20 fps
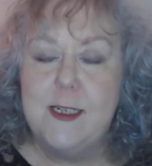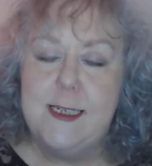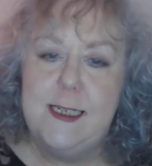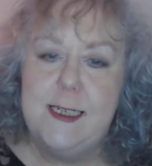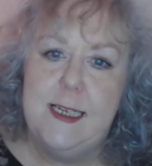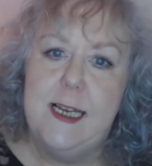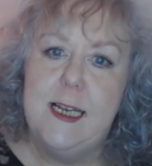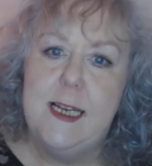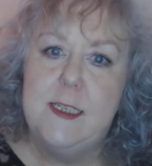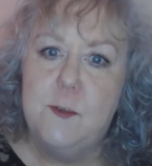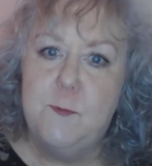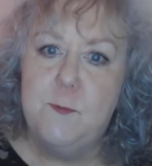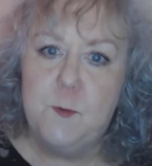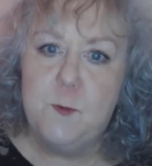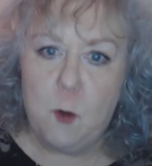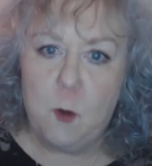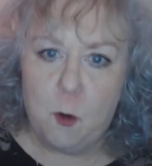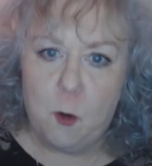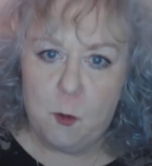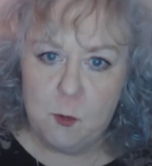creative
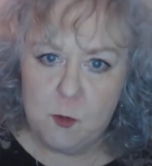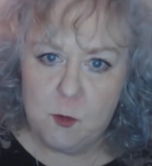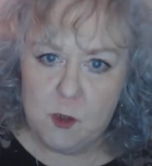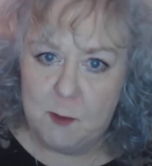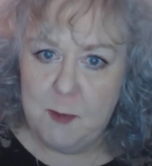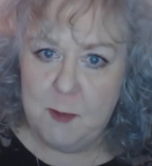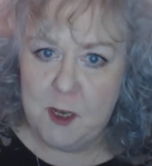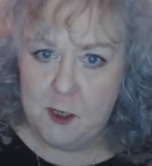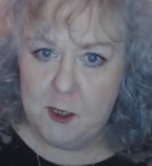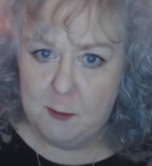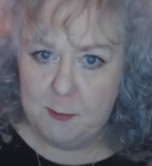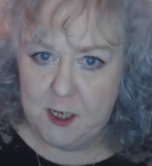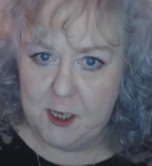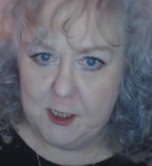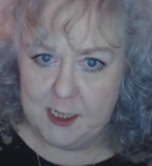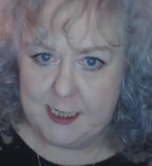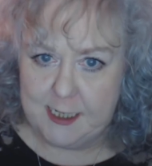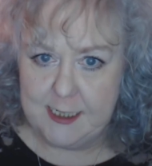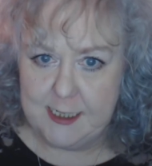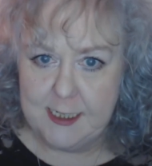thought will come out
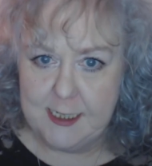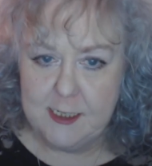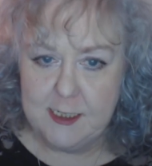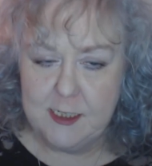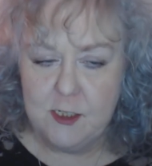about career.